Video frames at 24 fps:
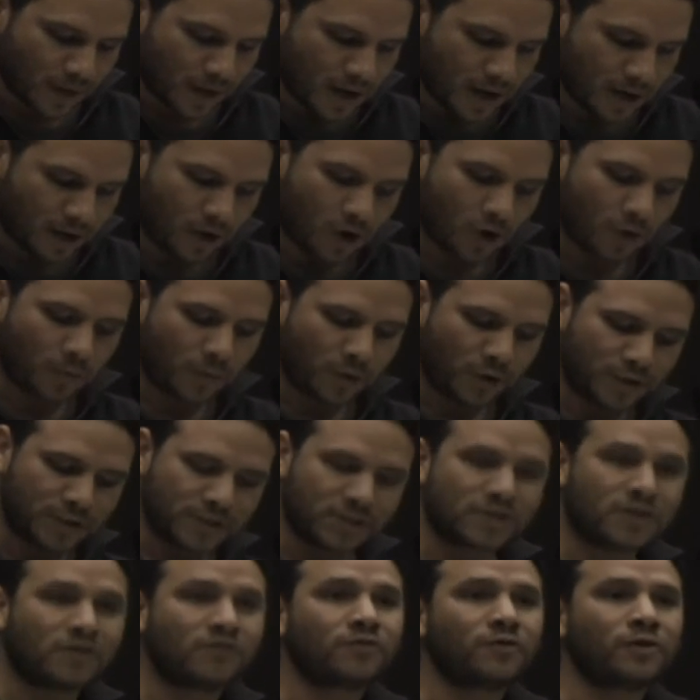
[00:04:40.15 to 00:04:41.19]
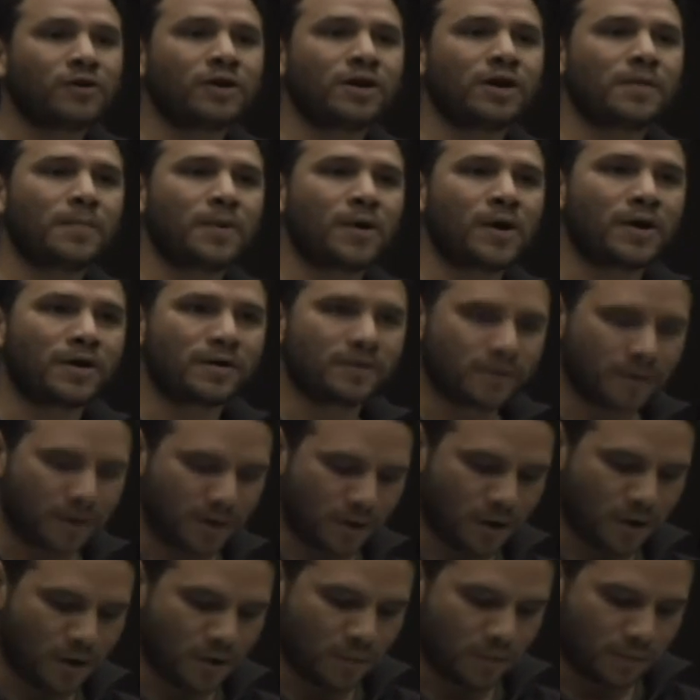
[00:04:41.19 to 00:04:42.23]
and our own bridges are falling apart
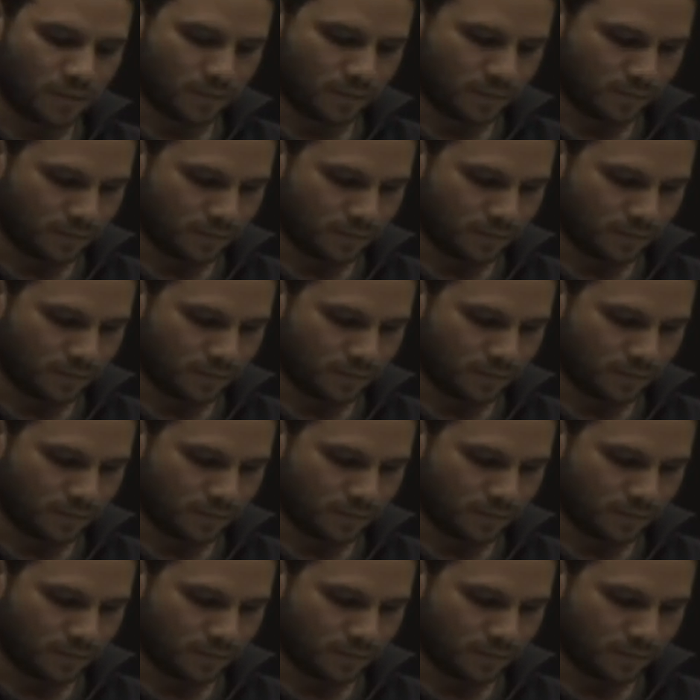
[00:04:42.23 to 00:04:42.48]
at home.